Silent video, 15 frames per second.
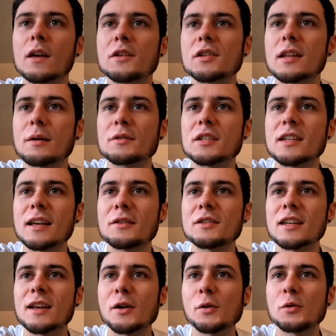So that was the
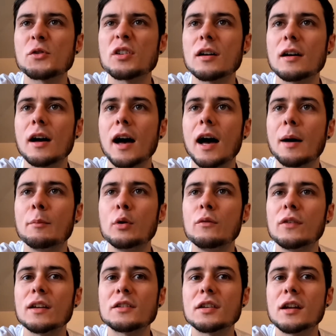Downslink Ultra.
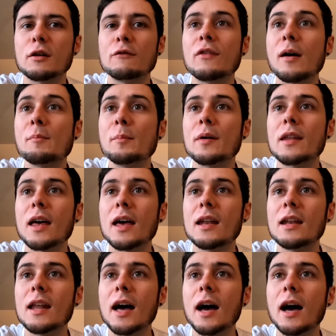Moving to November
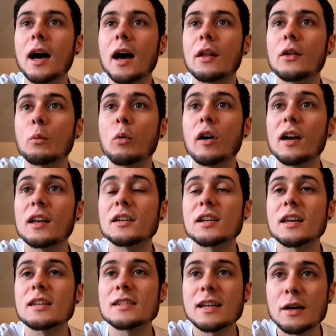then, the
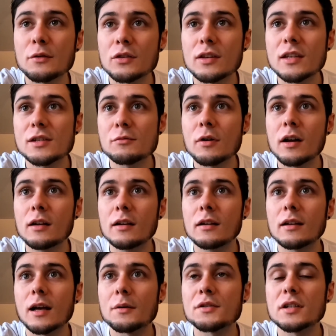YHA Southease
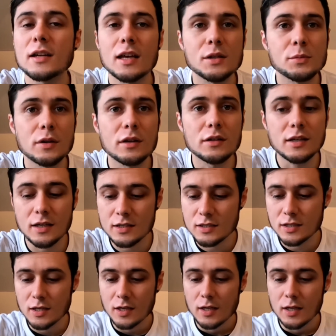run, that was the next one I did.